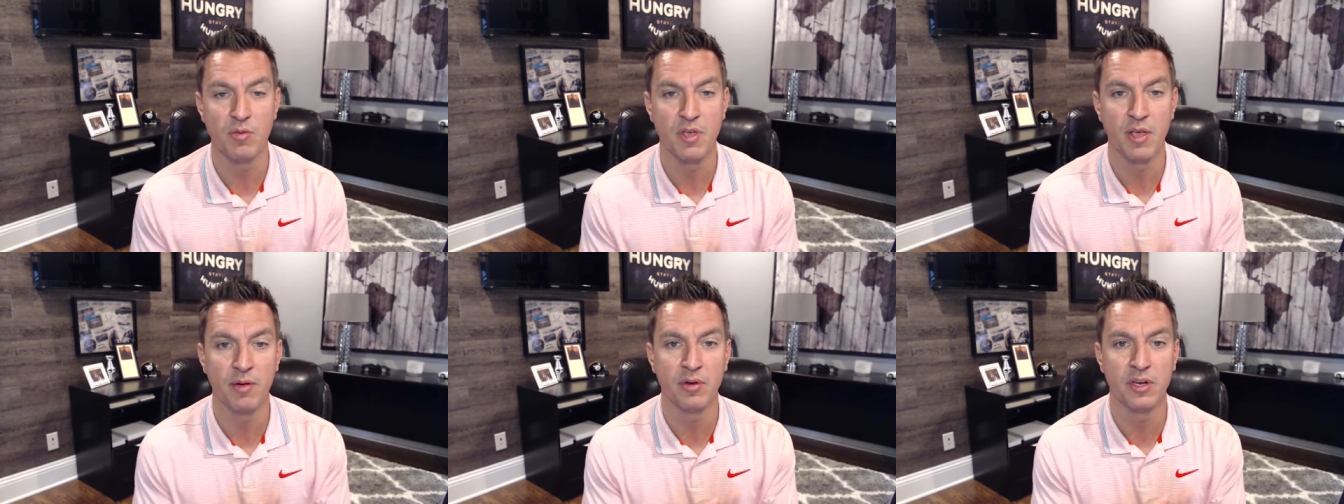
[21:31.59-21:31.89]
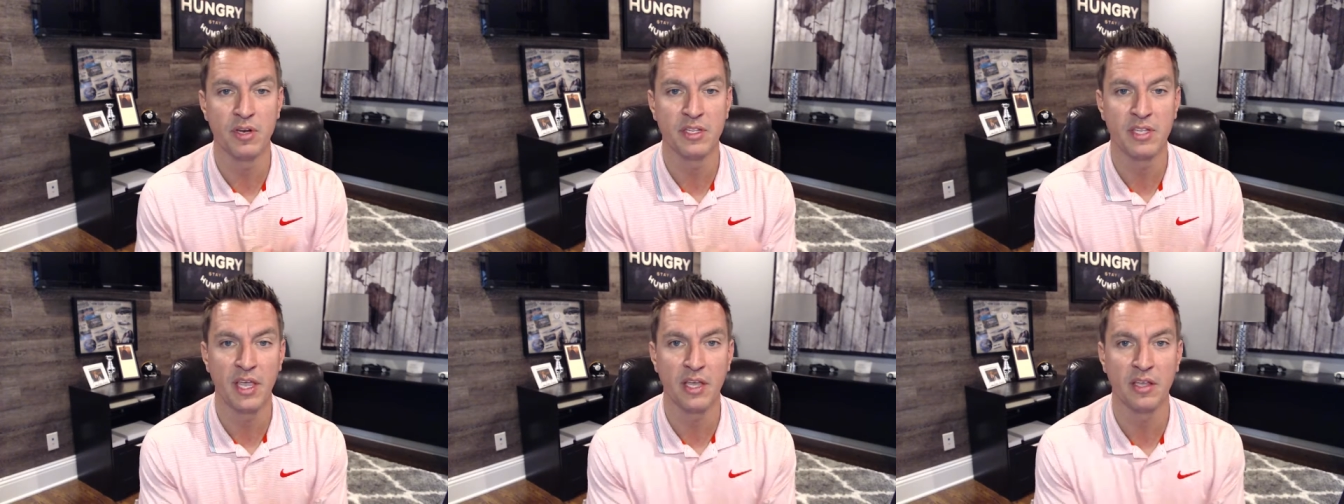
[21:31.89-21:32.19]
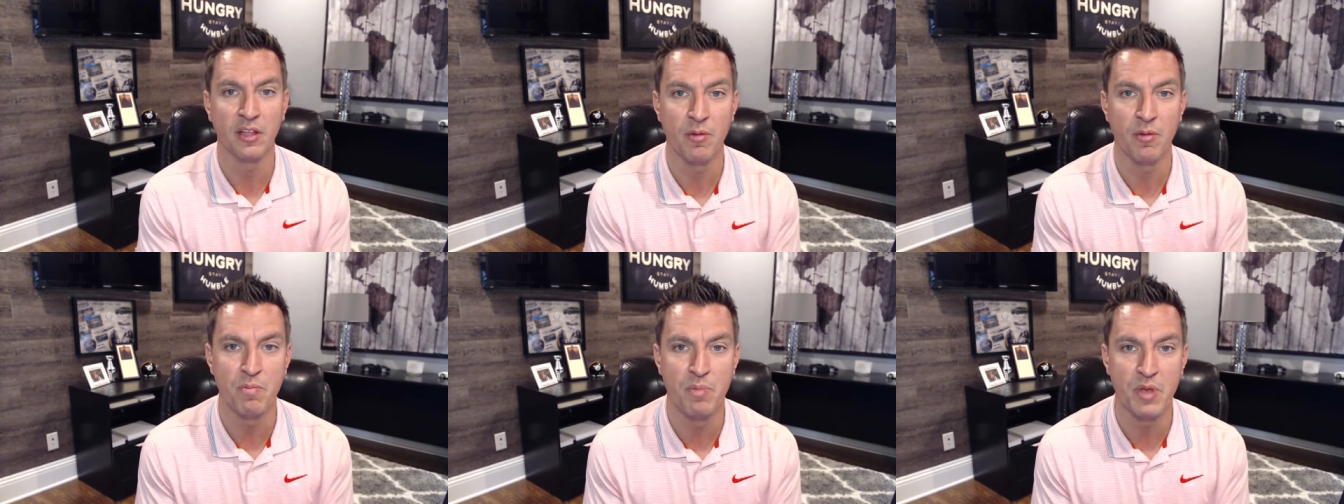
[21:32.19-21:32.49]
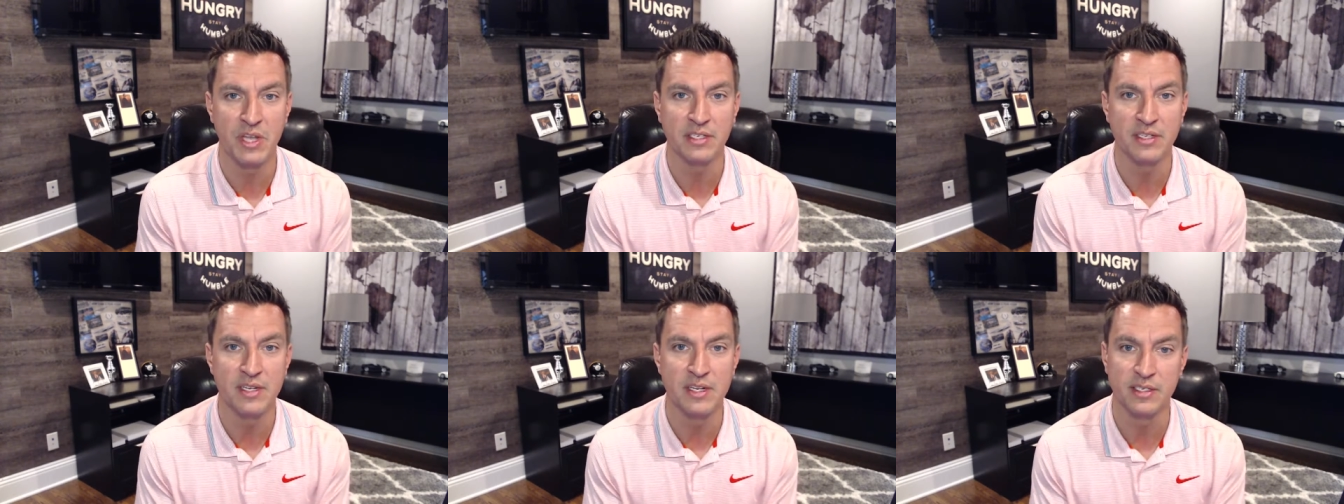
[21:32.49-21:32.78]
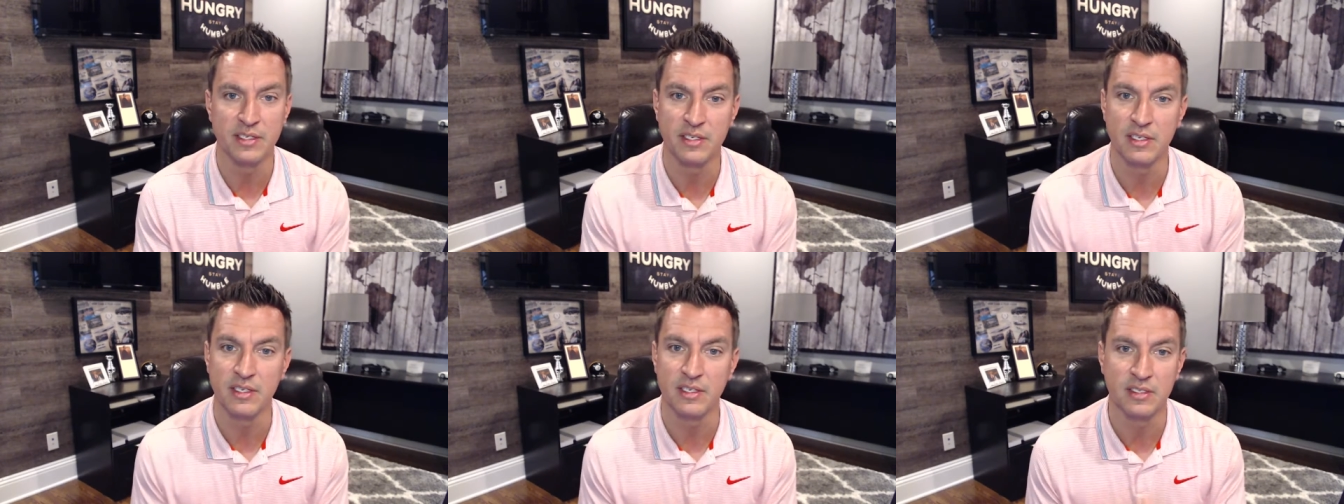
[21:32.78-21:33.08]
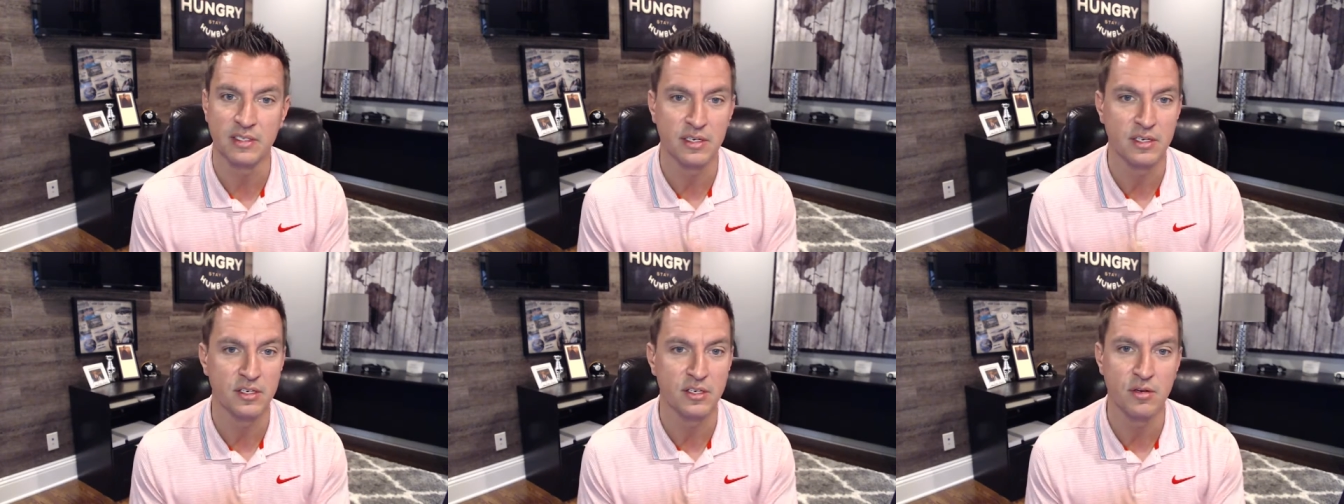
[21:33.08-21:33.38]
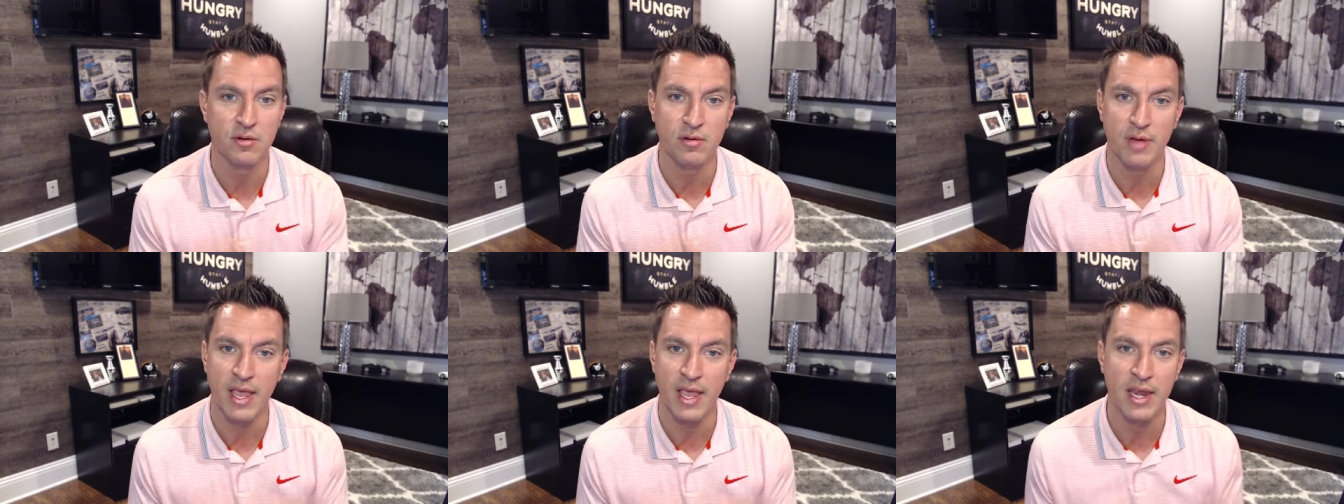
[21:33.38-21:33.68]
be able to take their businesses and
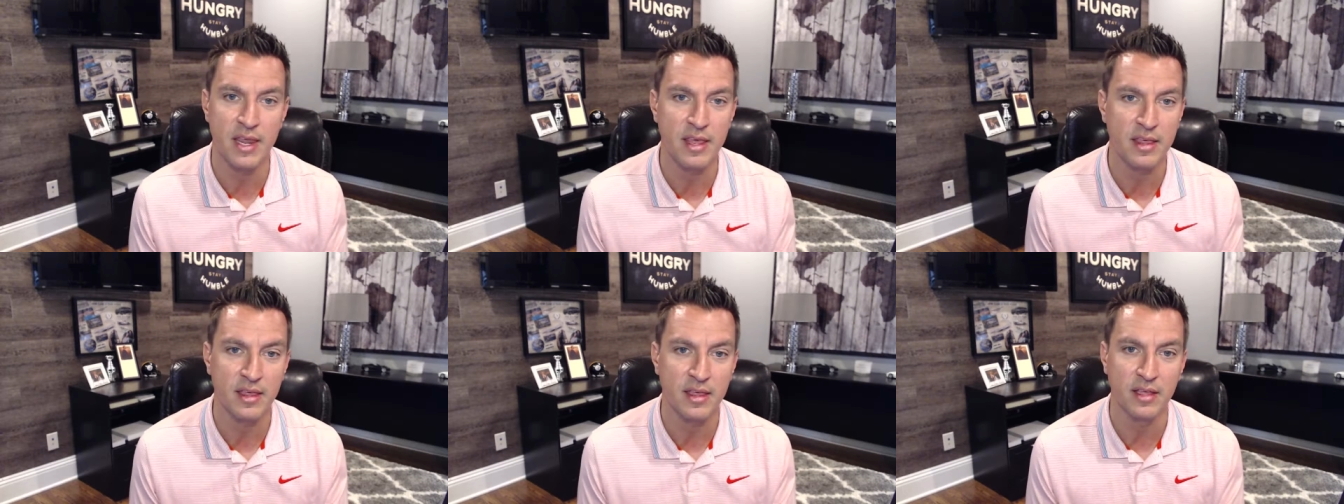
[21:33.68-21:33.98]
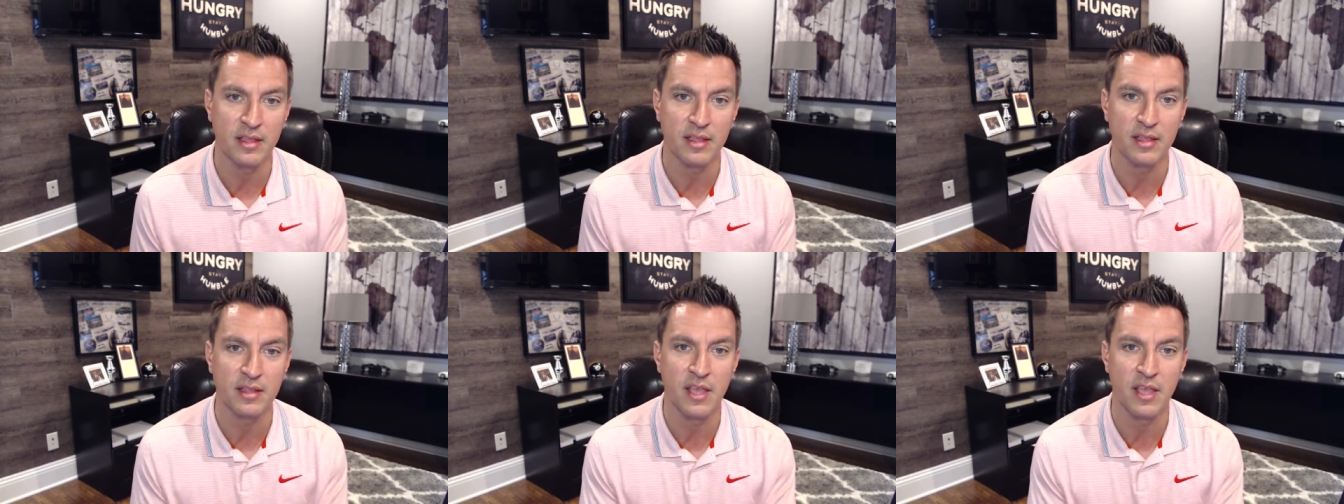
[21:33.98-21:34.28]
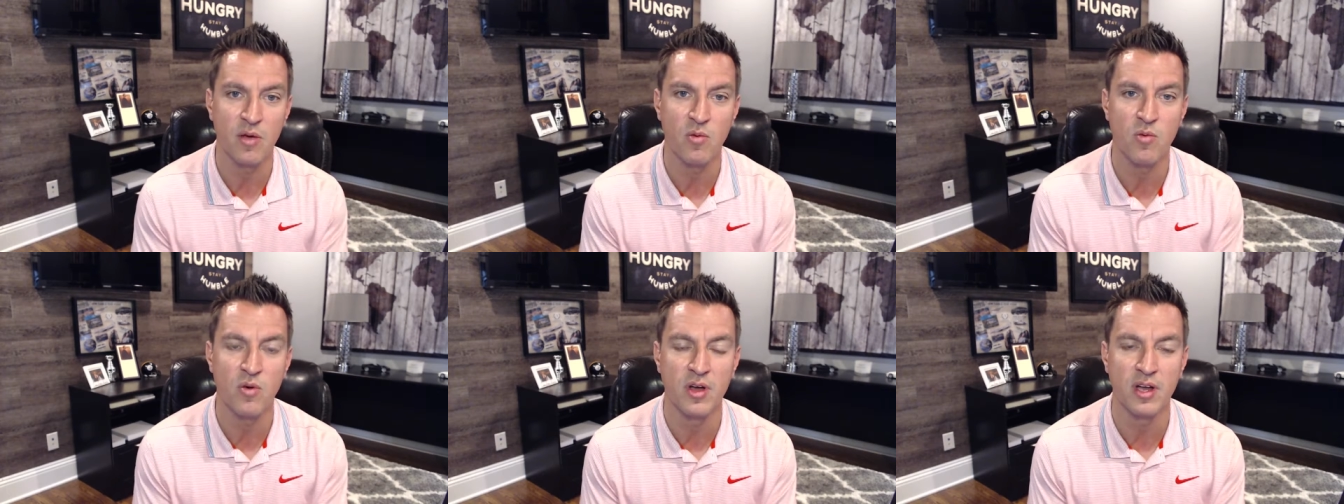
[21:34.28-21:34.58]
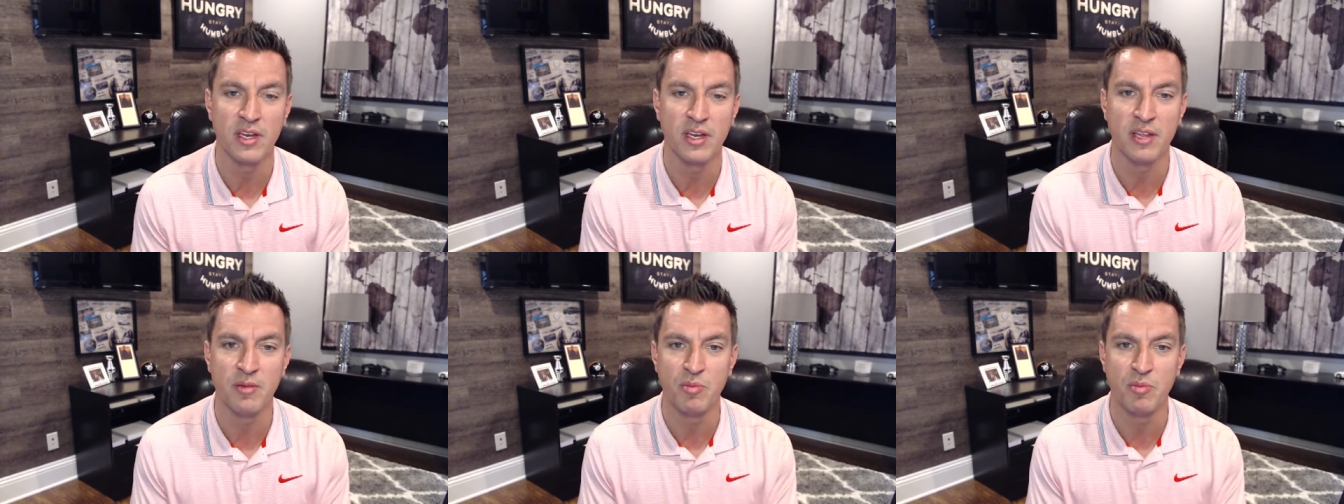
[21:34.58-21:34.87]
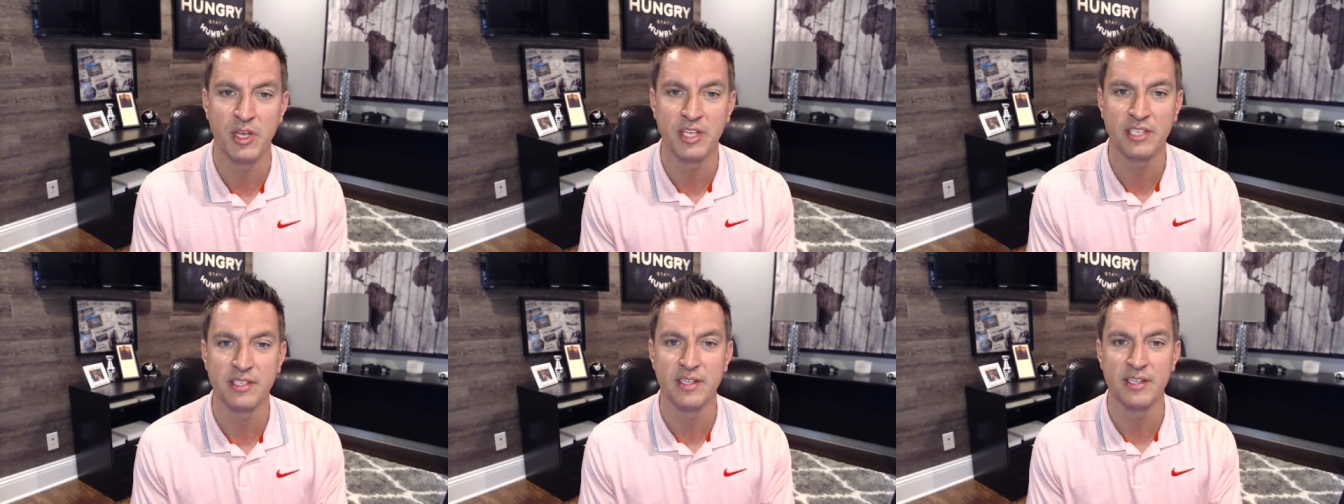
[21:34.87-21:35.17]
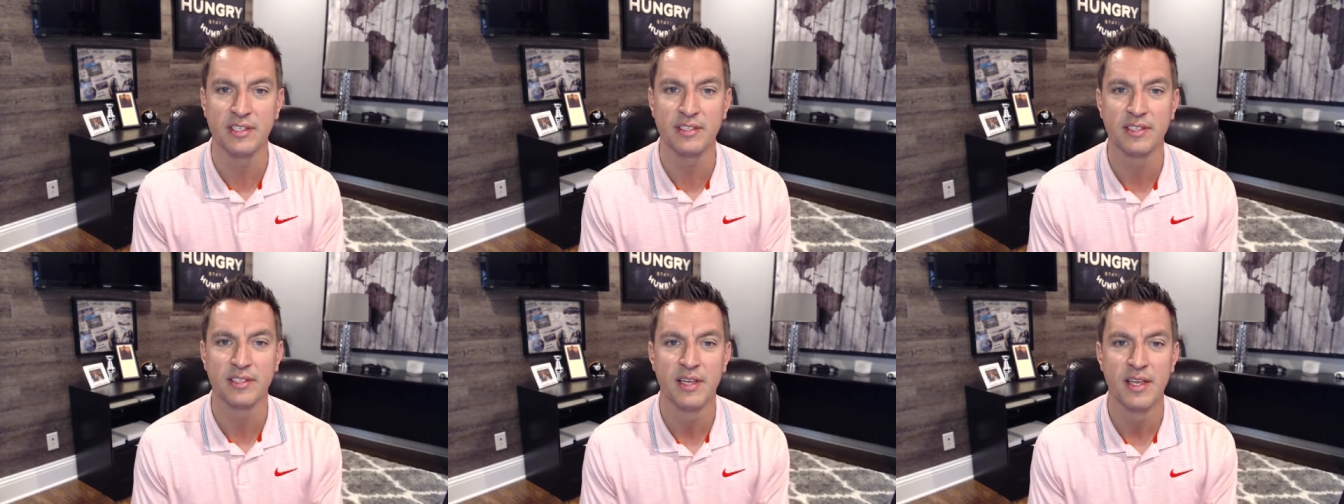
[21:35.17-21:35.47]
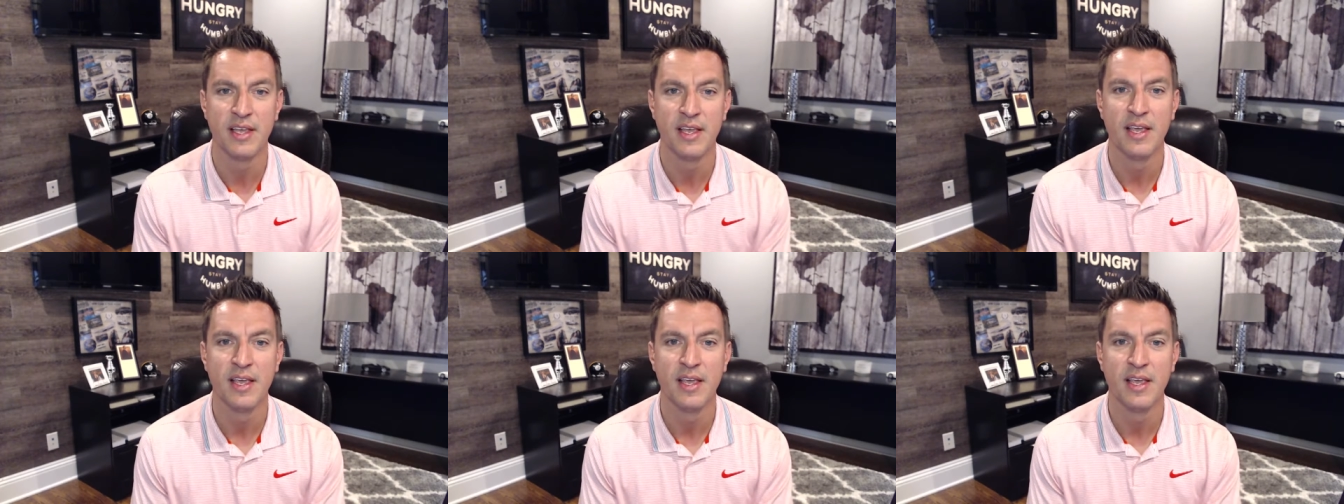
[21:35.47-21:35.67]
do anything that they want in business.